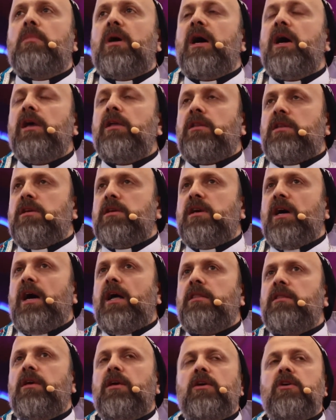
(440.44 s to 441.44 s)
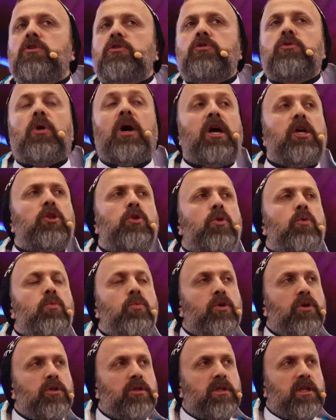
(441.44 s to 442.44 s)
mighty God. So I
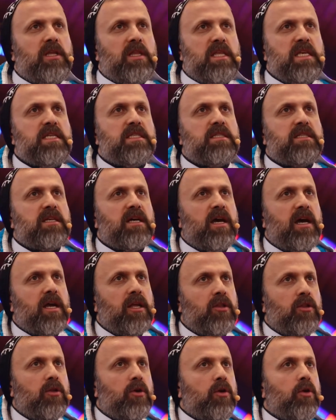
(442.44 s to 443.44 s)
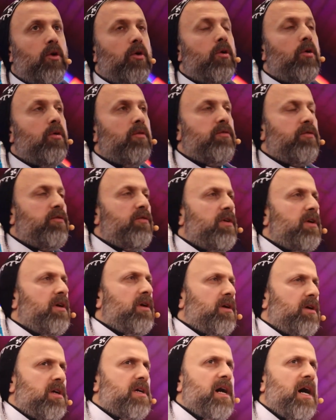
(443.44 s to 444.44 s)
don't want this kind of
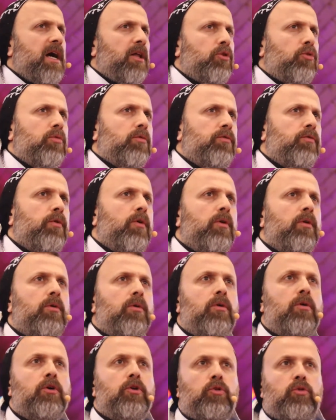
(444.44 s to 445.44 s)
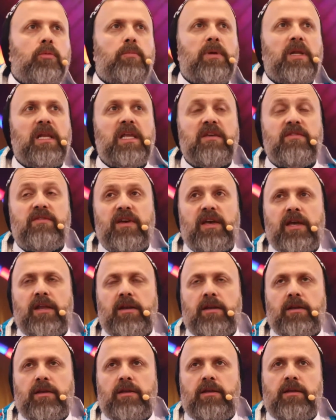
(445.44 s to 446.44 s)
God to follow or to believe
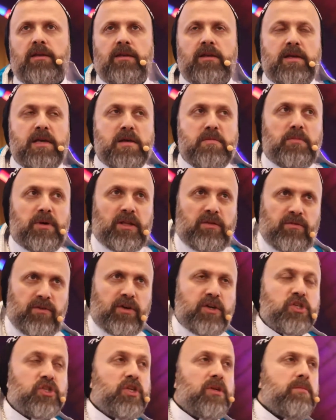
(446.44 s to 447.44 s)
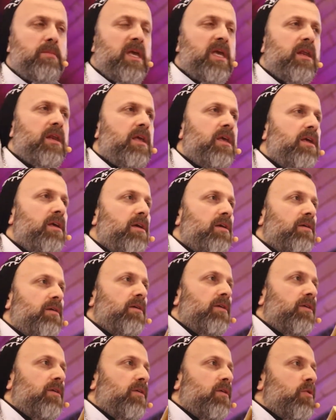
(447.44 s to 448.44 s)
in. But Virgin Mary,
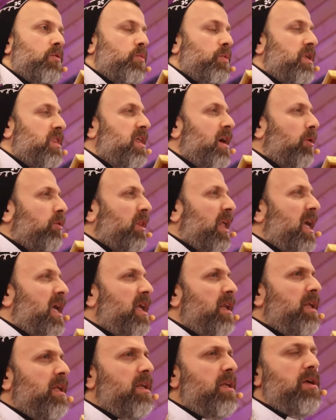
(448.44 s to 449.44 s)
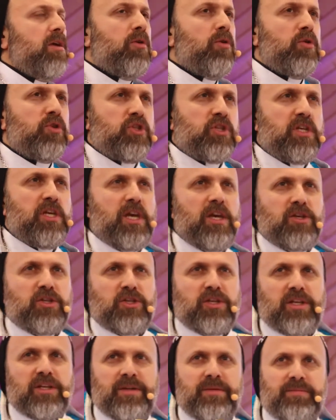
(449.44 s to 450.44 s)
without any
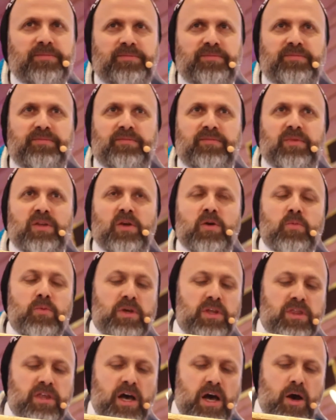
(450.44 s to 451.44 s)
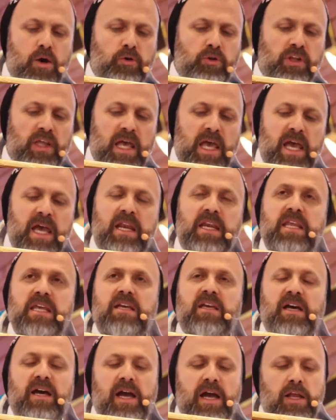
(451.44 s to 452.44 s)
negotiation, without
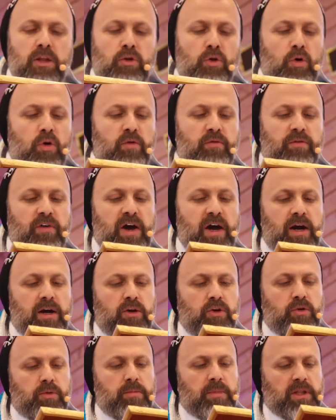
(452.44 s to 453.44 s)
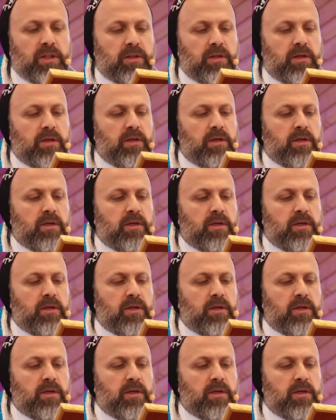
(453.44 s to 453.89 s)
any kind of argument,